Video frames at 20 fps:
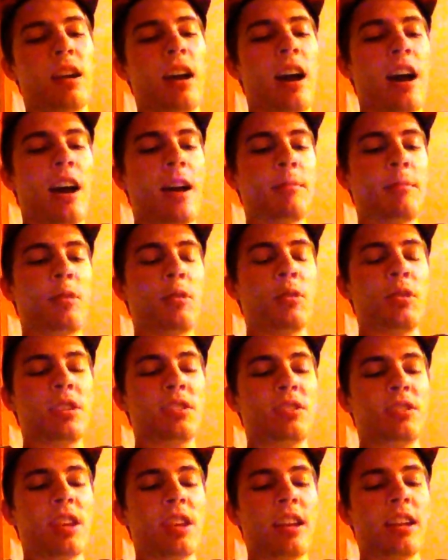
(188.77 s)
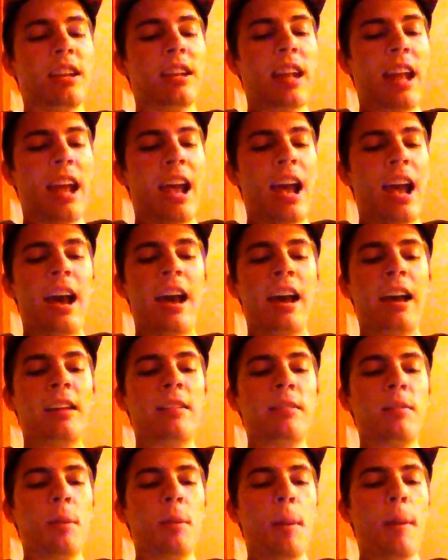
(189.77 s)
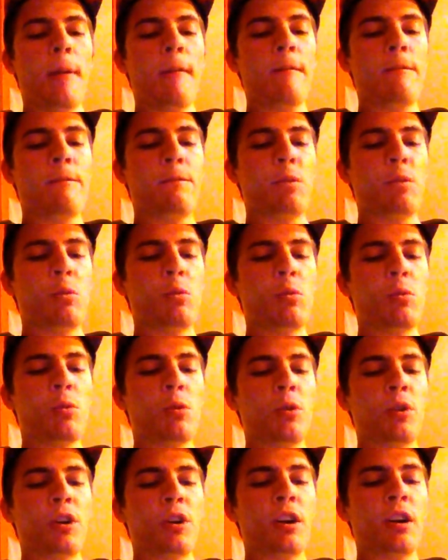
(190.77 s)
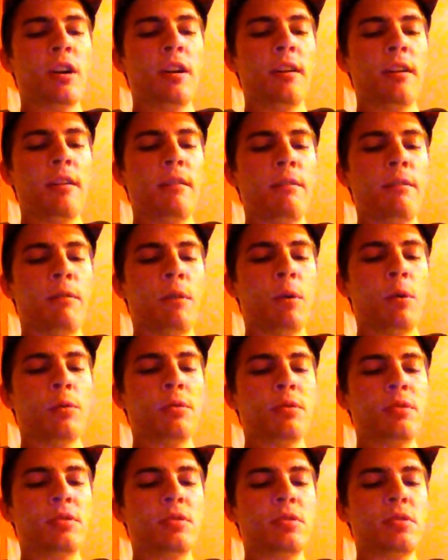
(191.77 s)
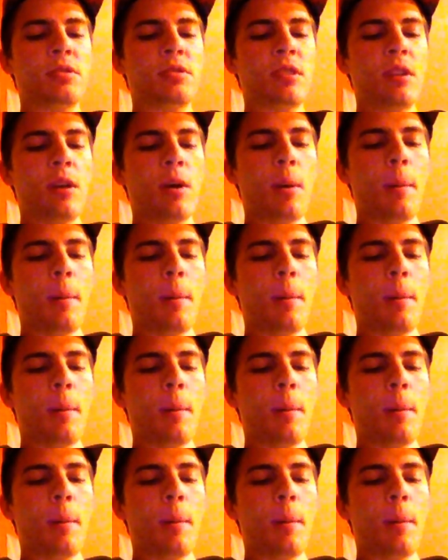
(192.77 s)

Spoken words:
I'm going to set it at 4 volts.